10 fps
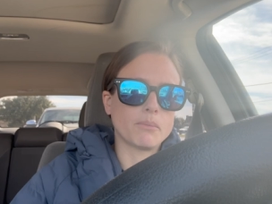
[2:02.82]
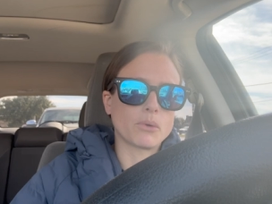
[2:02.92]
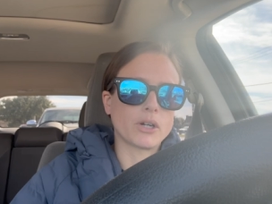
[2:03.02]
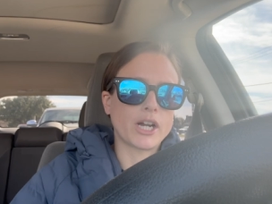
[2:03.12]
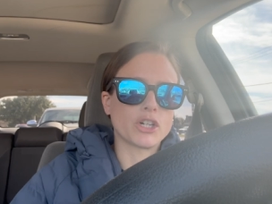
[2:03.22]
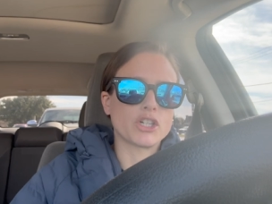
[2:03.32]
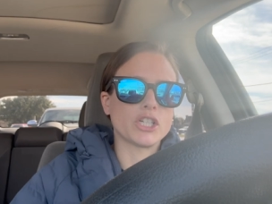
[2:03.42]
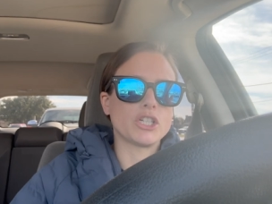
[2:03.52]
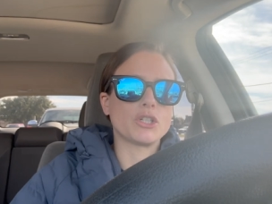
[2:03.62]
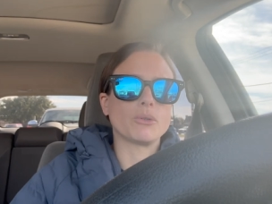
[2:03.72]
more
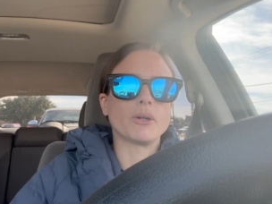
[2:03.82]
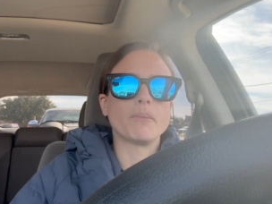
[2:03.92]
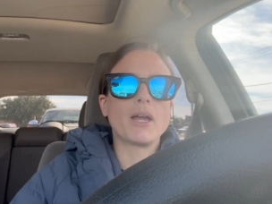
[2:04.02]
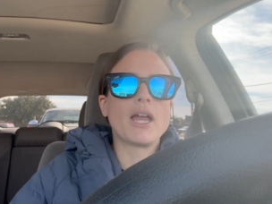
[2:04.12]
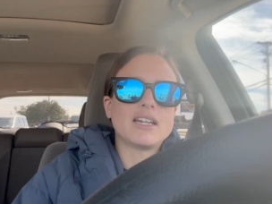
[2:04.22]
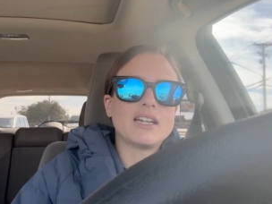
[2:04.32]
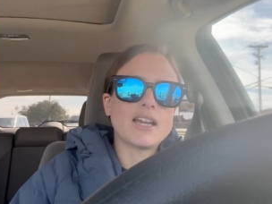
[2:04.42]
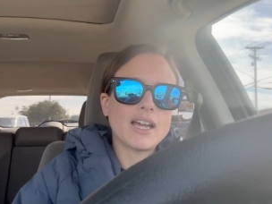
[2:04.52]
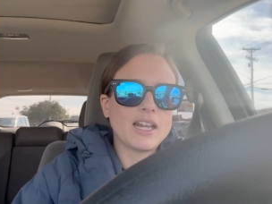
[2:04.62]
energy to him.